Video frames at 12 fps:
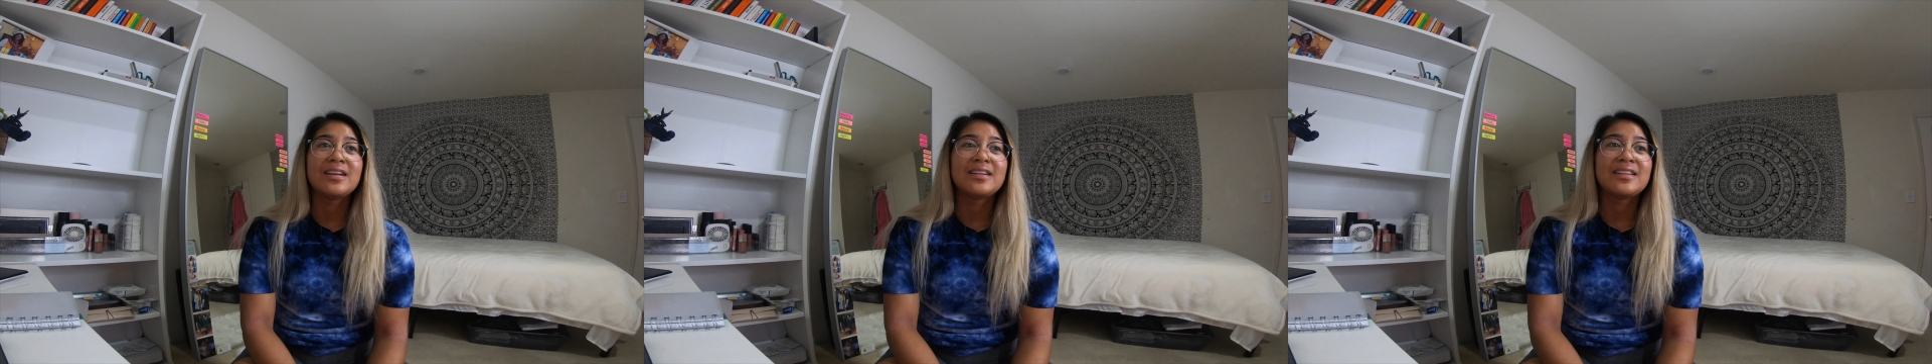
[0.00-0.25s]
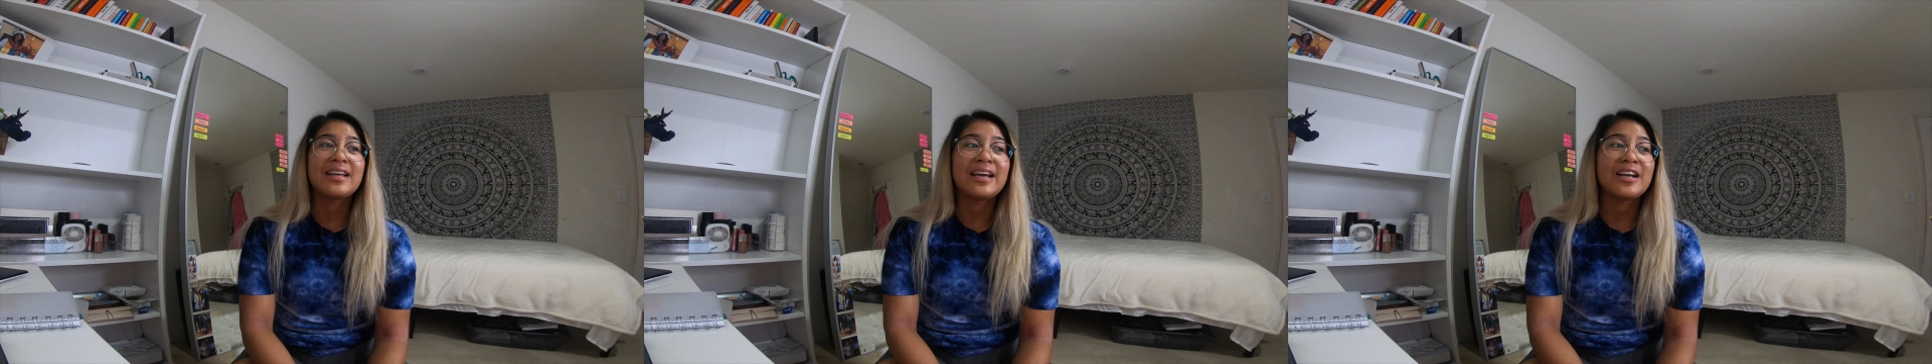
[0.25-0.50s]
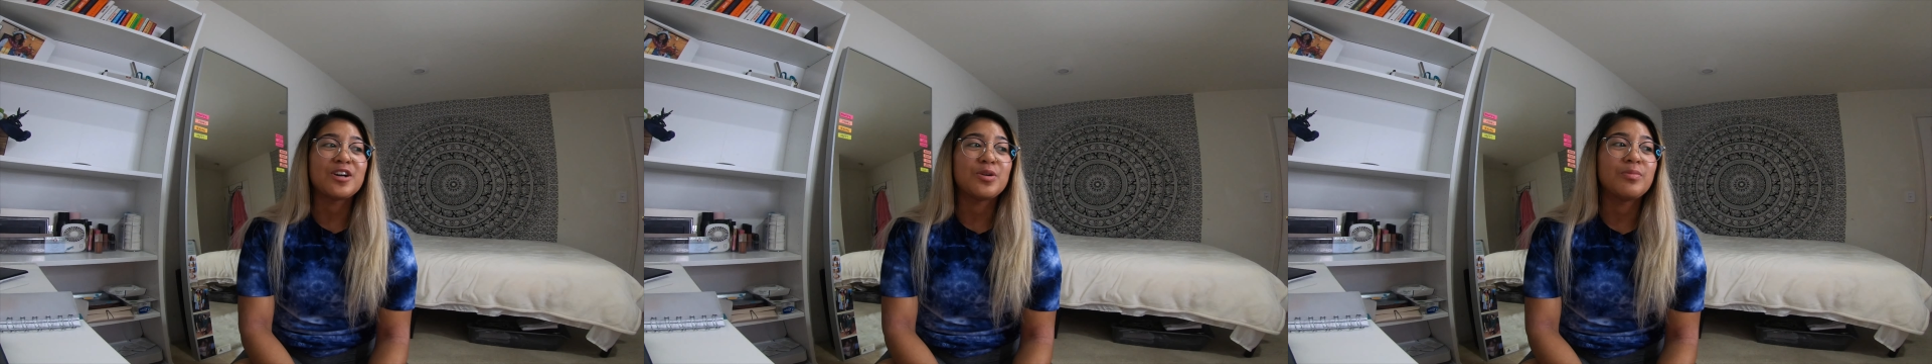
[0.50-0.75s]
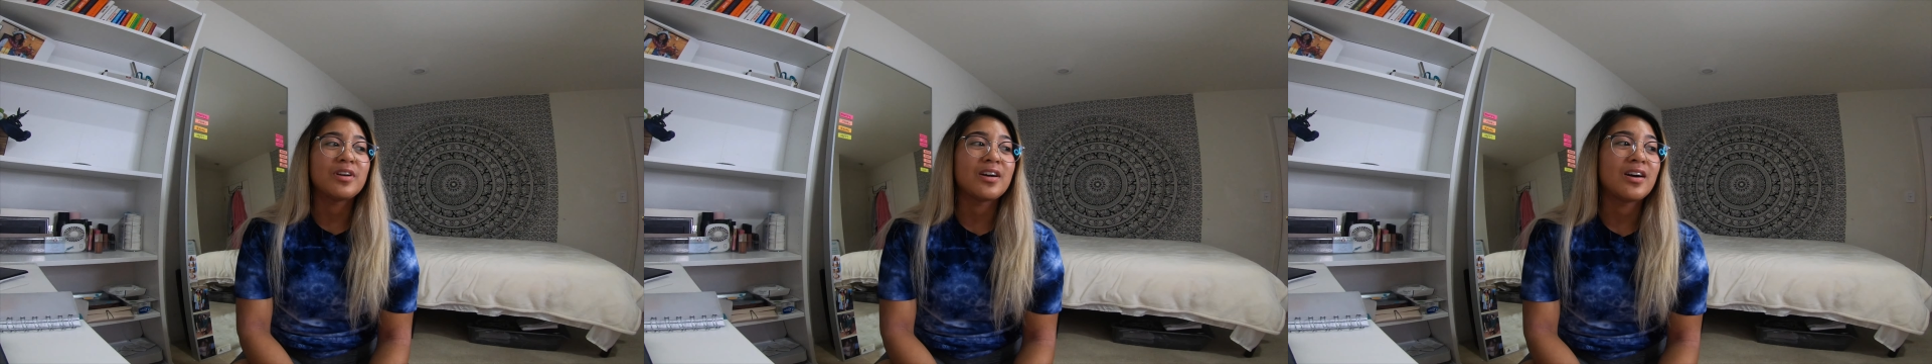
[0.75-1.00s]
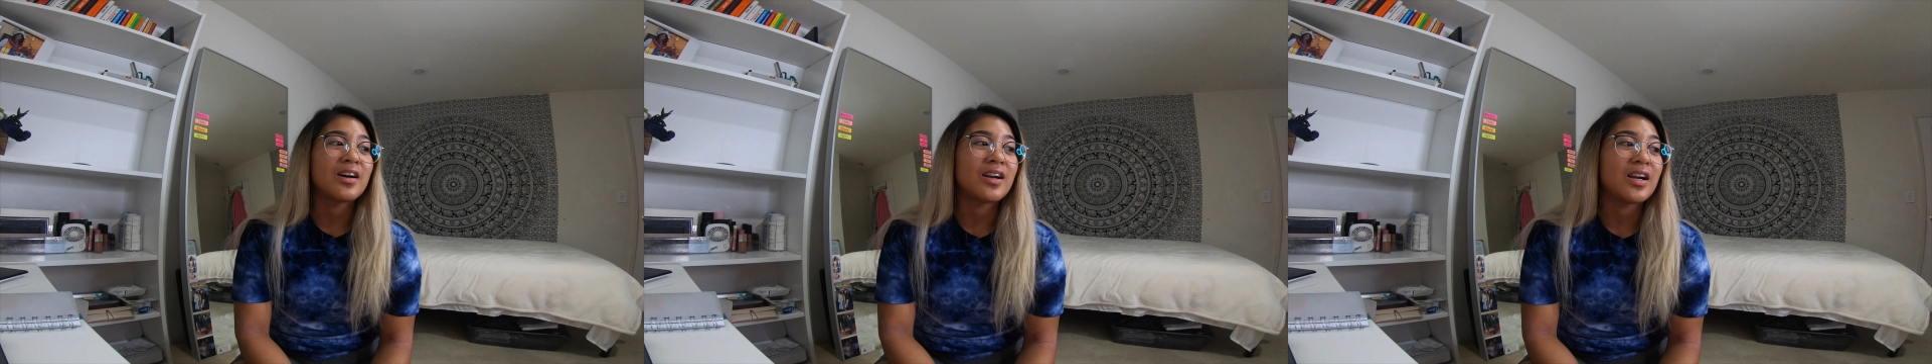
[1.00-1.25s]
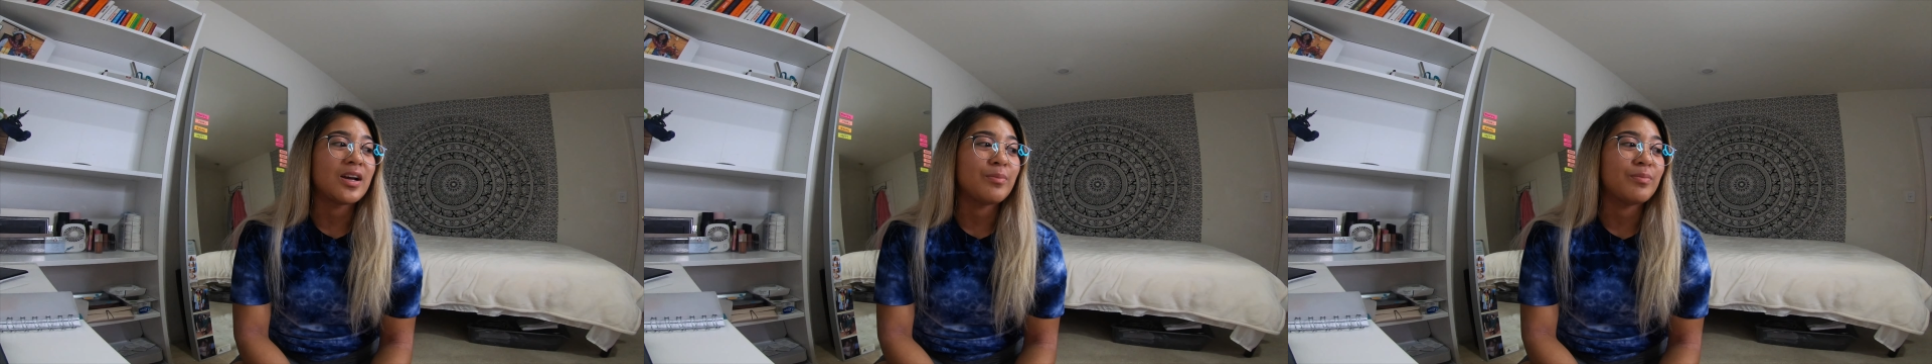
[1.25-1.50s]
like, oh my
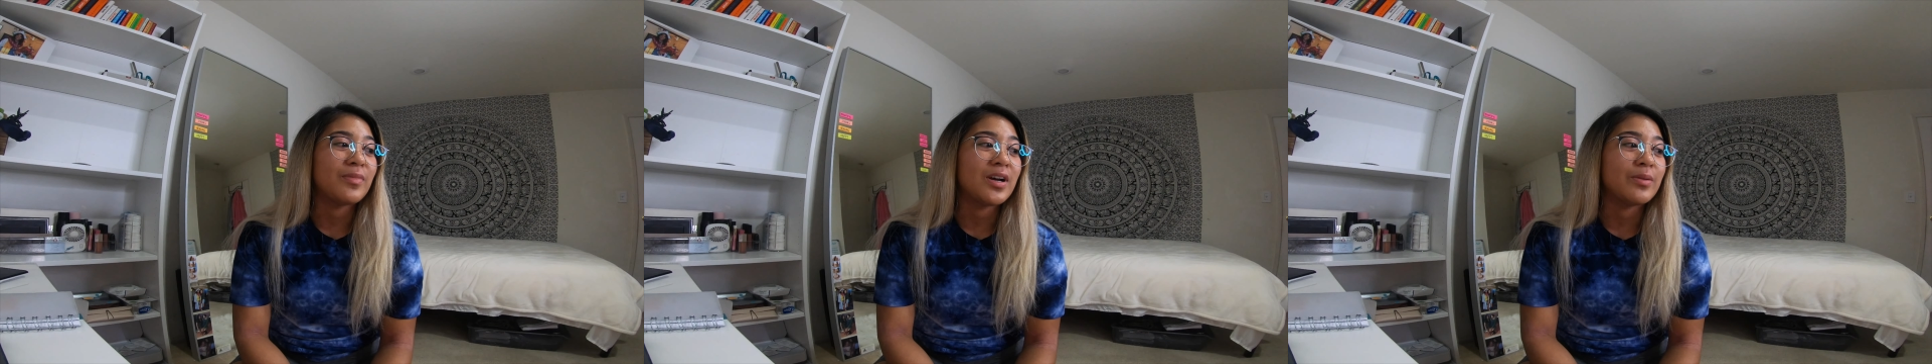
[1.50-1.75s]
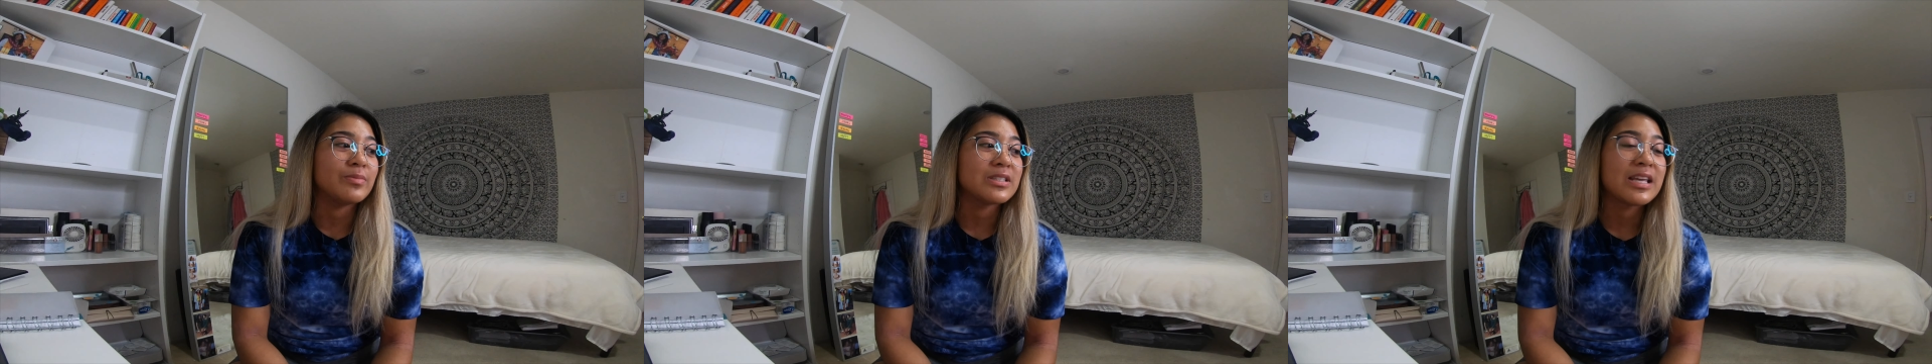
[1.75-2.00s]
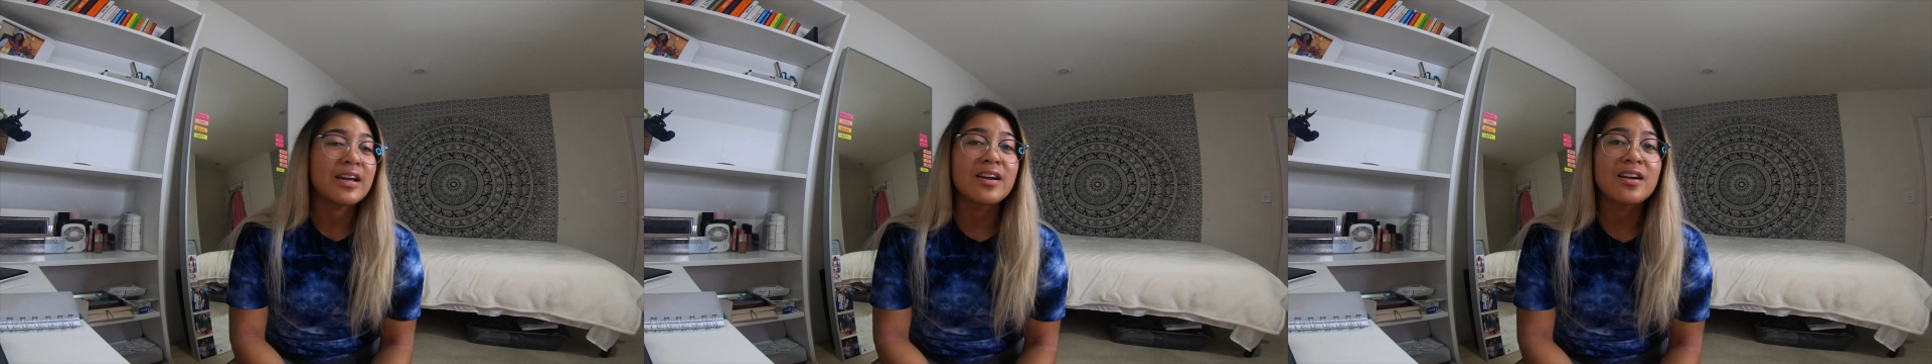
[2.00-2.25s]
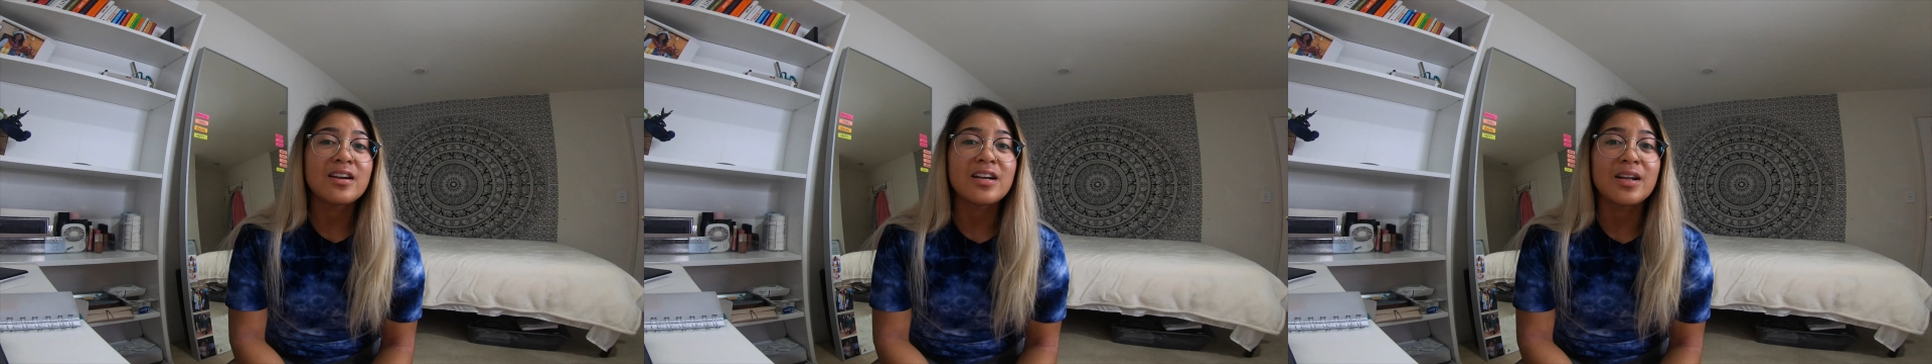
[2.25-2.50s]
god, I'm scared,